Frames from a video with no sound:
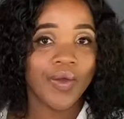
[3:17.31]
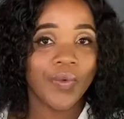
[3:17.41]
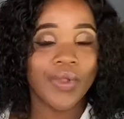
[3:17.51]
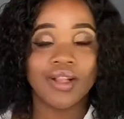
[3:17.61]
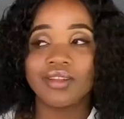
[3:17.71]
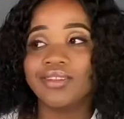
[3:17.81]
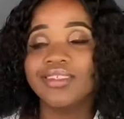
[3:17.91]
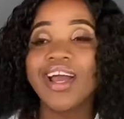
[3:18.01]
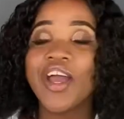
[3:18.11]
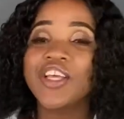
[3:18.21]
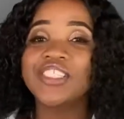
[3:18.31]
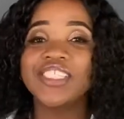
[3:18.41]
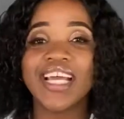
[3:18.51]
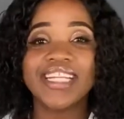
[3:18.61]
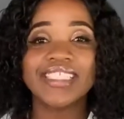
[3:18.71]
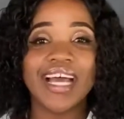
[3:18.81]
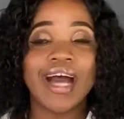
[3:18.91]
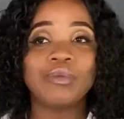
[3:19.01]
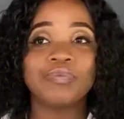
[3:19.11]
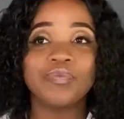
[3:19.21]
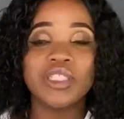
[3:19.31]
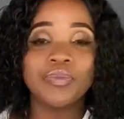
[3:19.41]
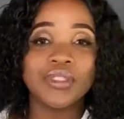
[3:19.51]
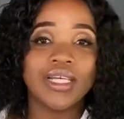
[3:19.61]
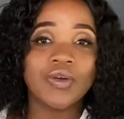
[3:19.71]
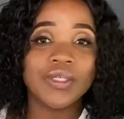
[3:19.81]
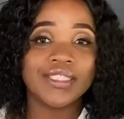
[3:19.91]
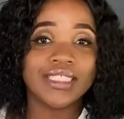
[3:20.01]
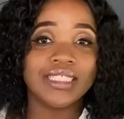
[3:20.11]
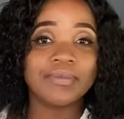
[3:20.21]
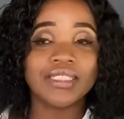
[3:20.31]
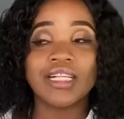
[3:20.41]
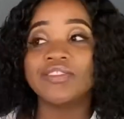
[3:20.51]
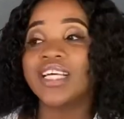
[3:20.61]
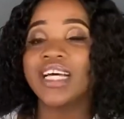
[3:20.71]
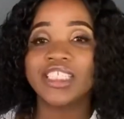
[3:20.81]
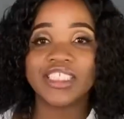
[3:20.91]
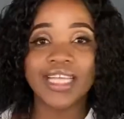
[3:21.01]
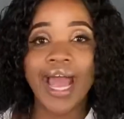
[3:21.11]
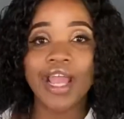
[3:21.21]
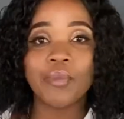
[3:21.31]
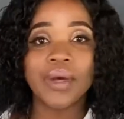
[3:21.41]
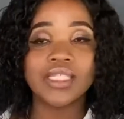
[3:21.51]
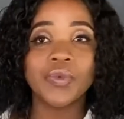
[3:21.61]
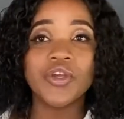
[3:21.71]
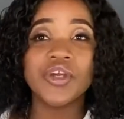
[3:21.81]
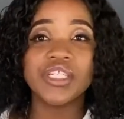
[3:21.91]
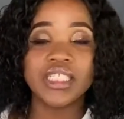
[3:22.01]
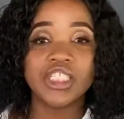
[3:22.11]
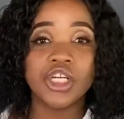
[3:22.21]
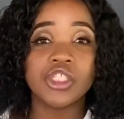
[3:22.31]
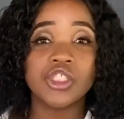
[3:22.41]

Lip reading: Well, you still get people that consider themselves shy, but when you're a teacher,